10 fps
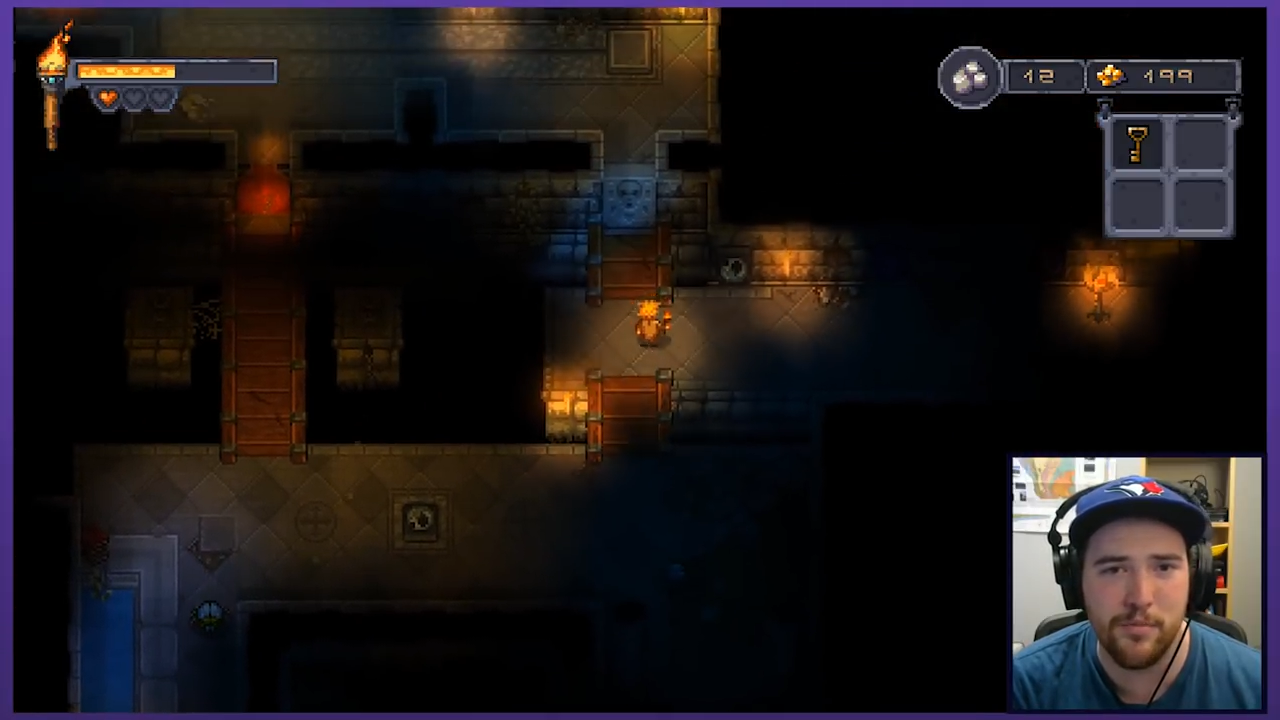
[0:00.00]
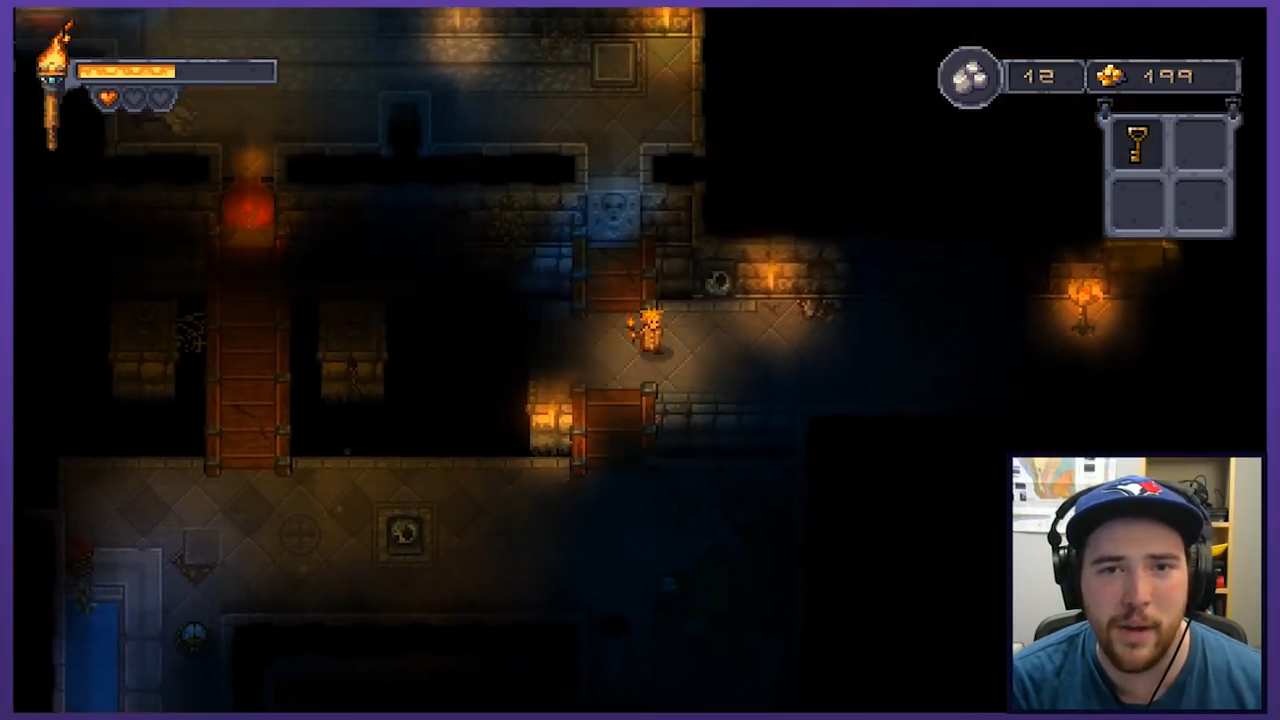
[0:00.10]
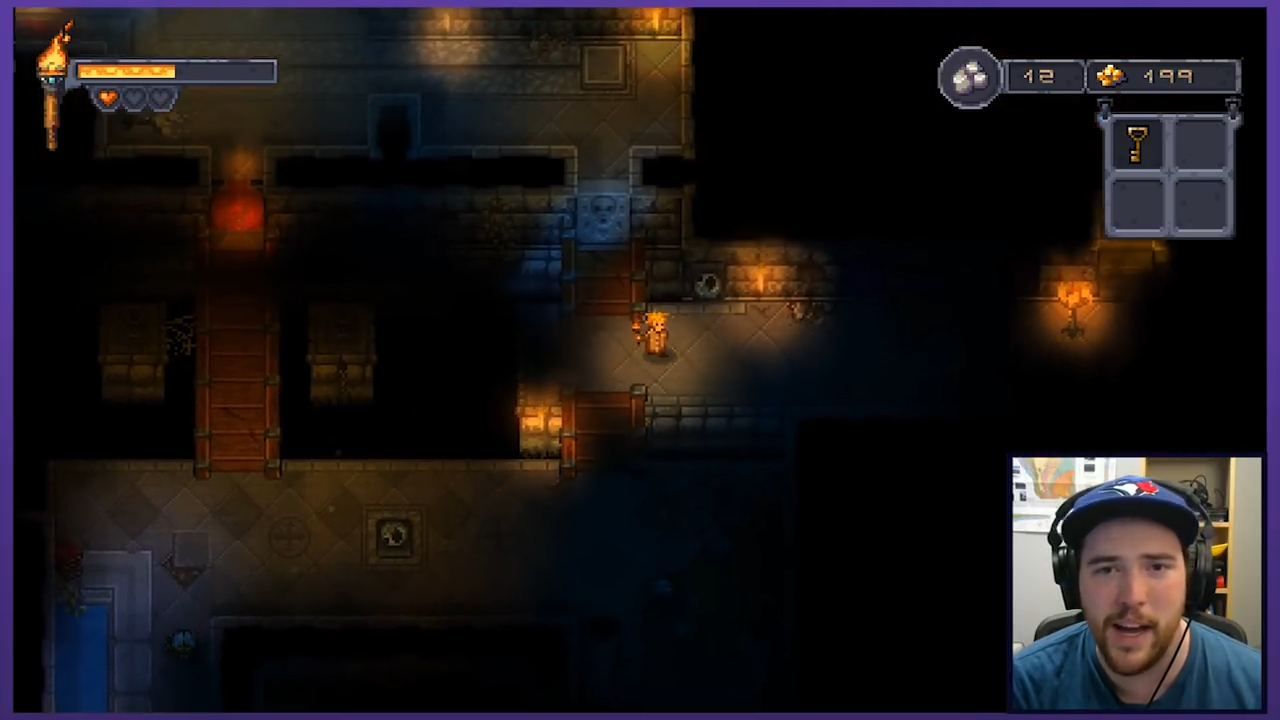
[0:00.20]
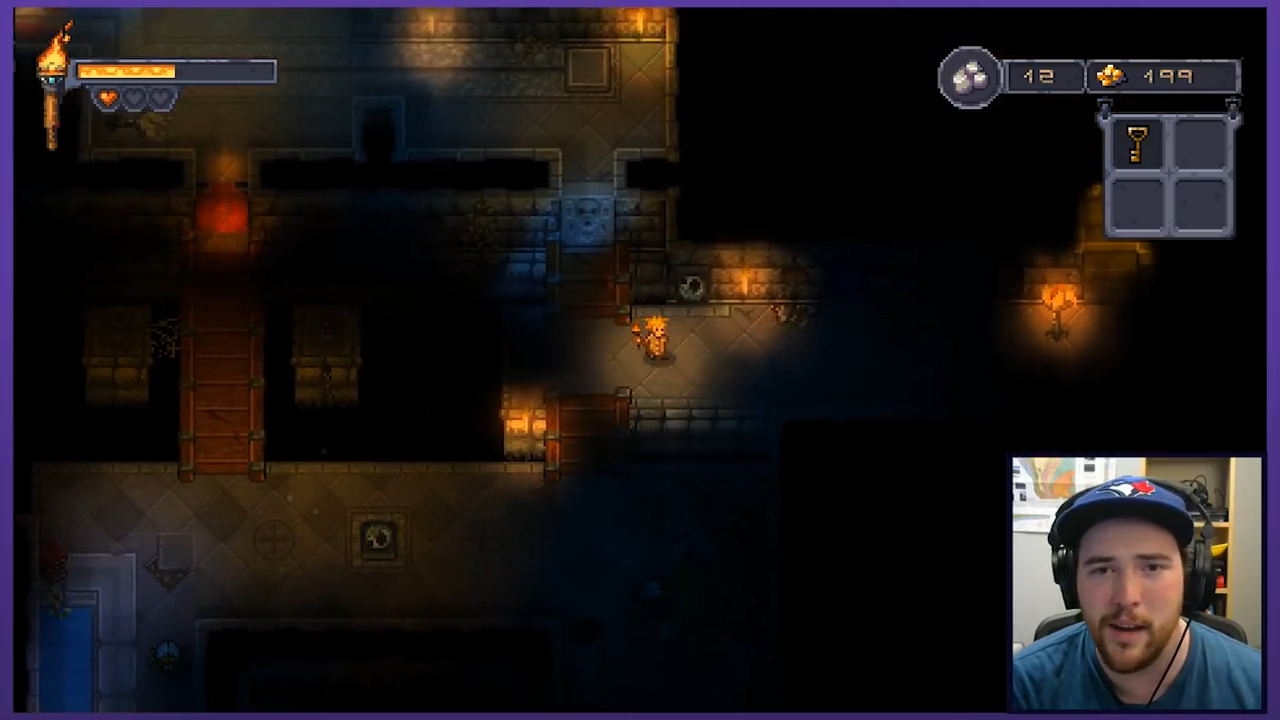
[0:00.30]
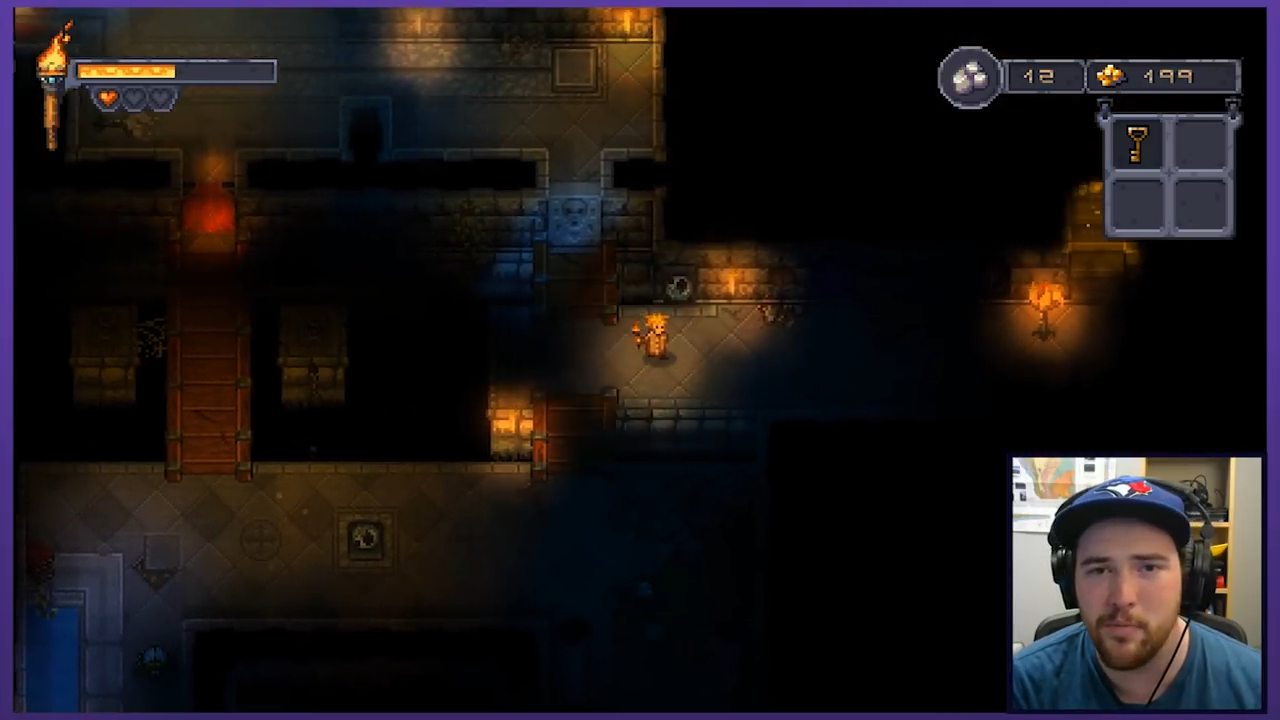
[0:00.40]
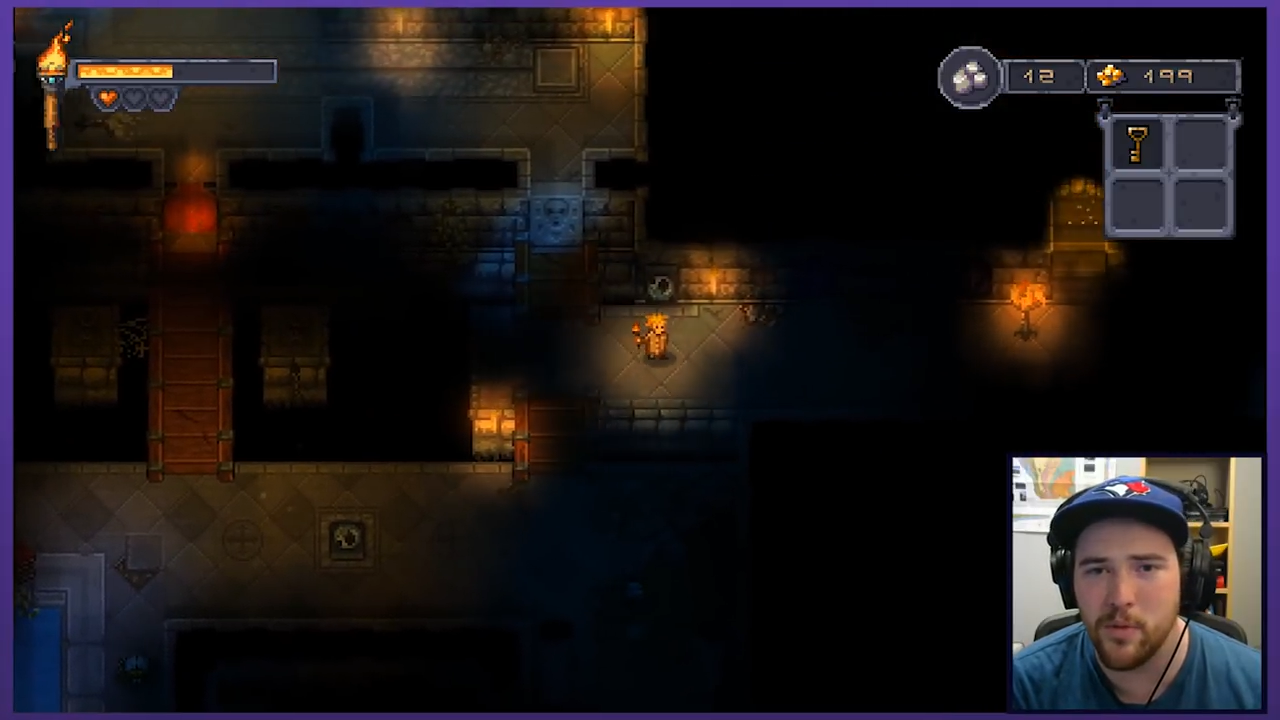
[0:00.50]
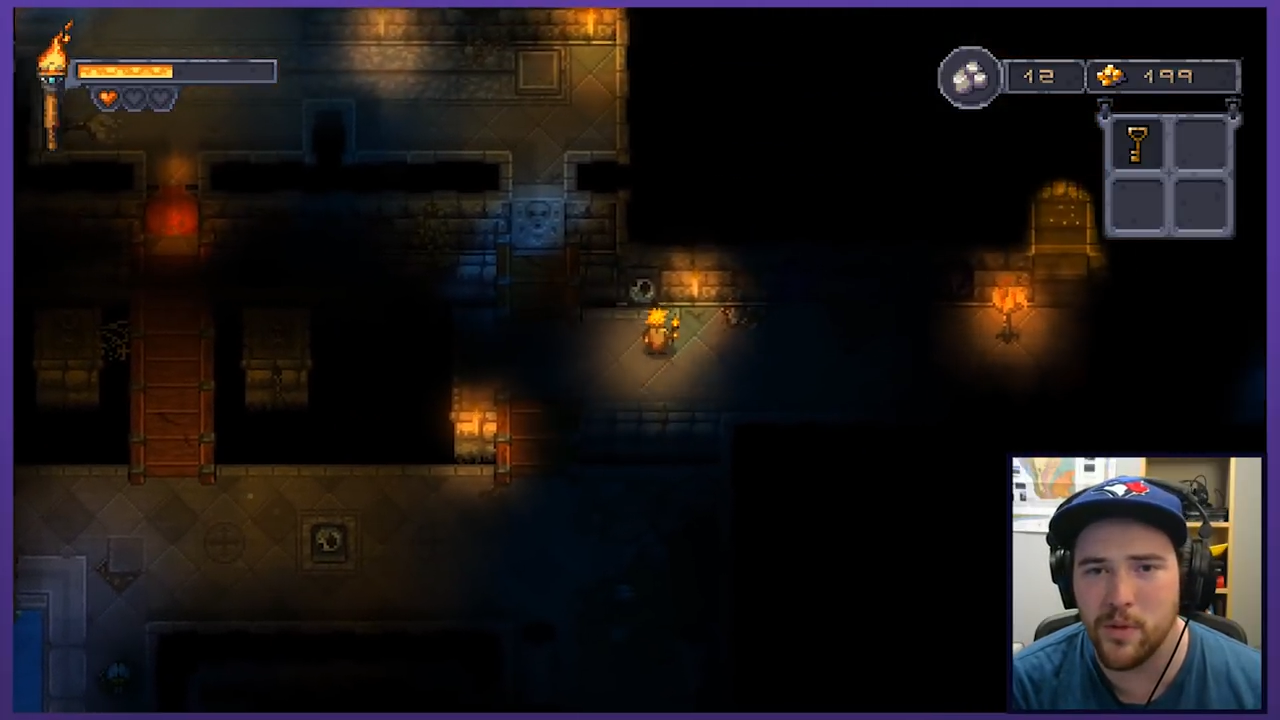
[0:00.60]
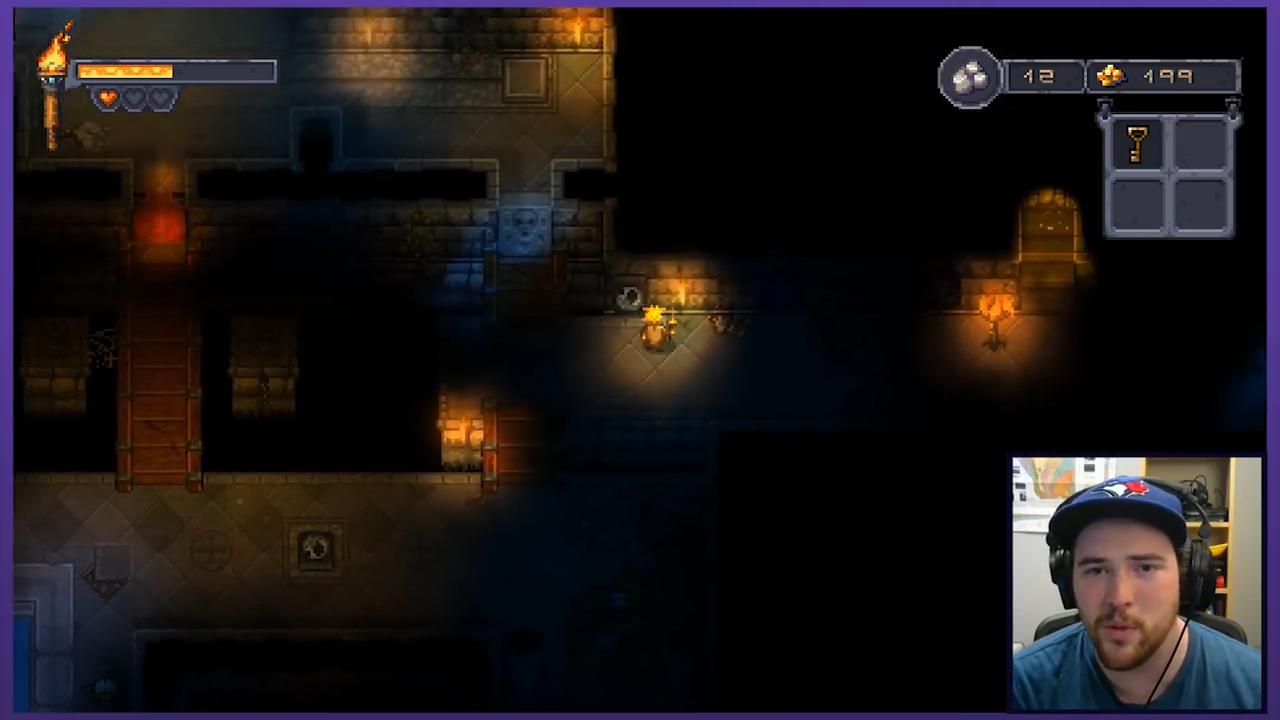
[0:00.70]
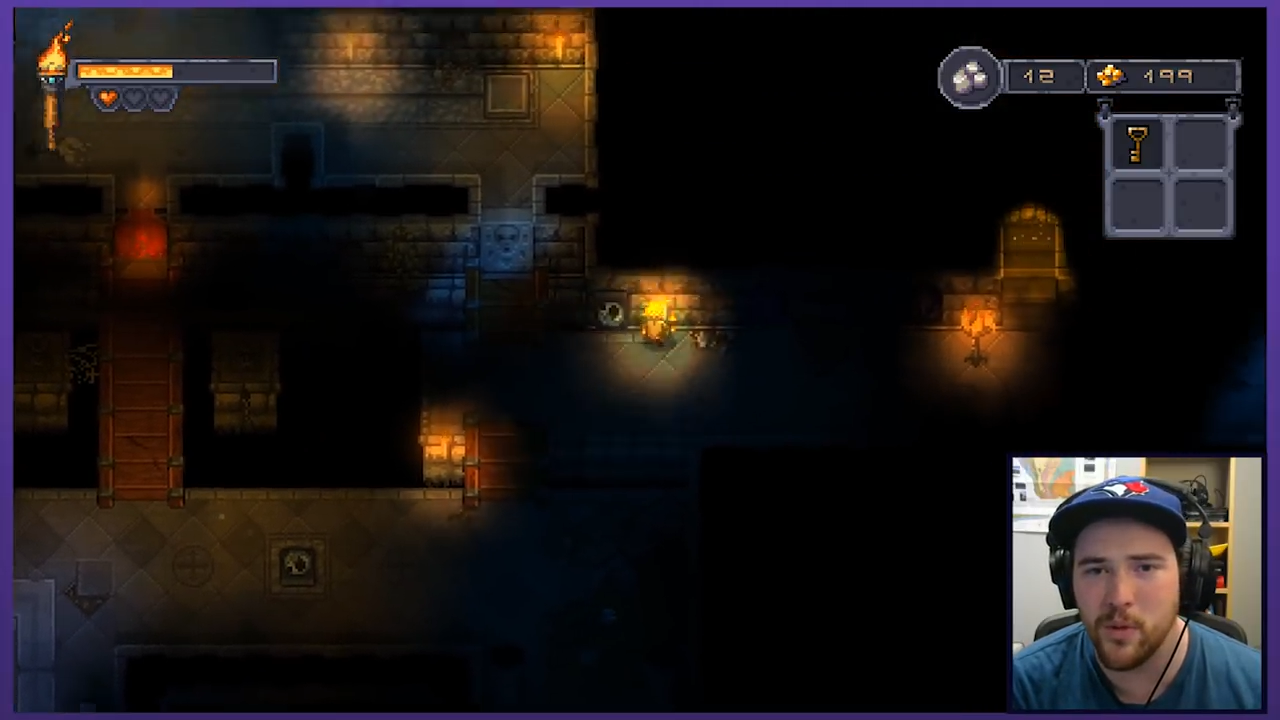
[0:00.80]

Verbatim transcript: map or,